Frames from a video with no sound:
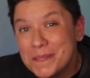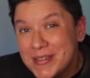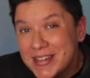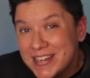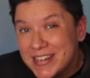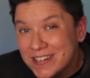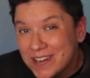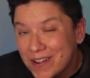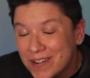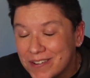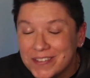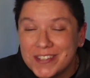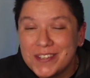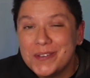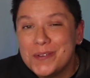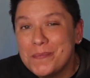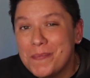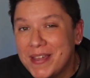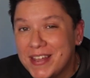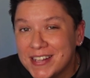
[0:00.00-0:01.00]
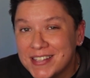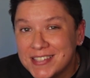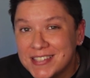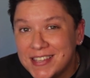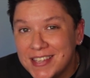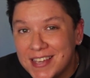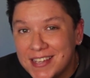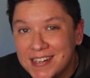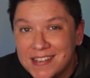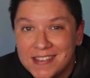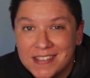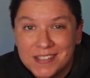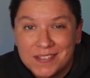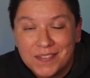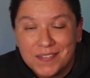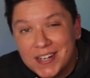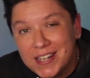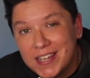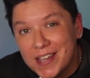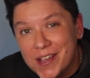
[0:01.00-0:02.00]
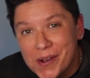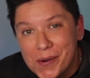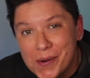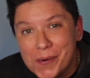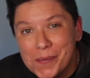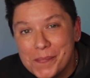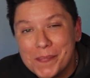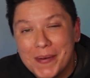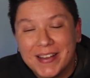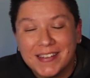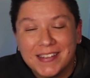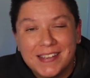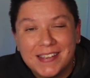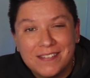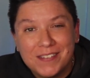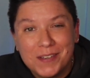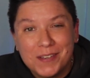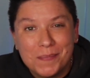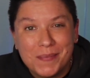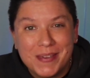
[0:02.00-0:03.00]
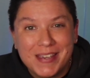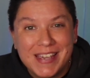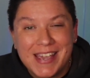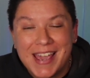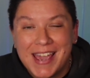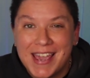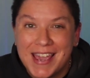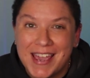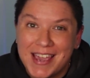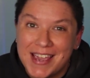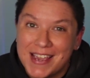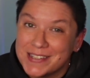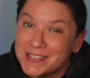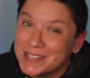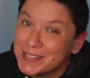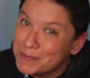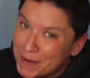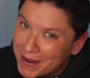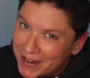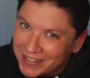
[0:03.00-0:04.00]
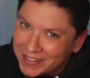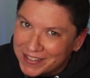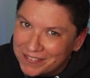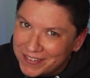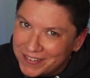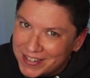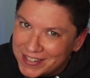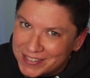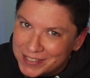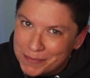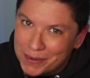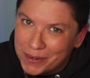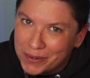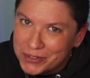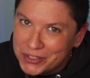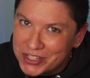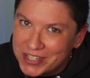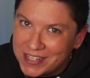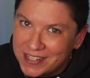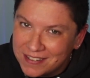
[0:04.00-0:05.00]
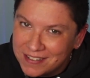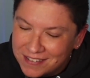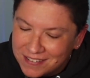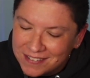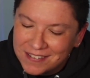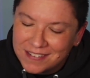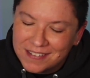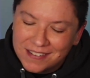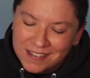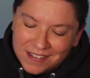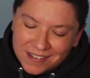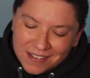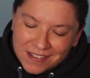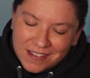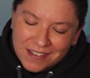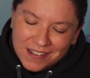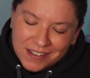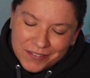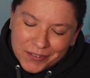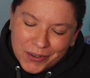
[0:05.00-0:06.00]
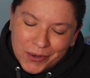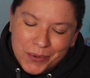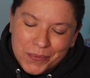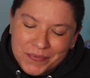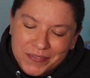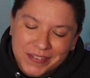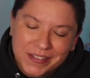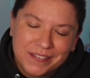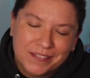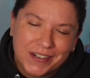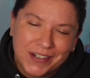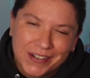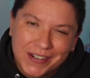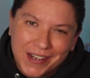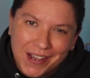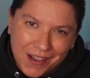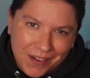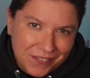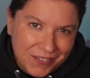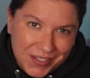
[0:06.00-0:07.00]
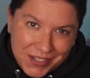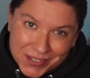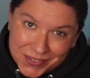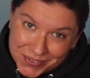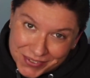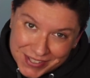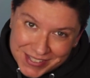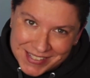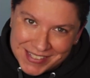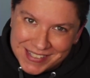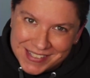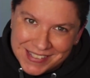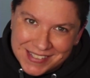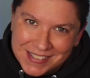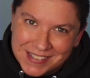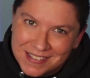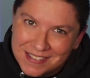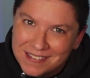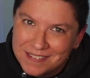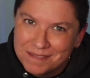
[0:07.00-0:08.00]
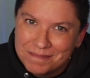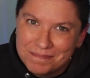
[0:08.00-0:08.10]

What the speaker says: me know that you made it to the end of this video by leaving me a smiley face emoji for hopefully very obvious reasons.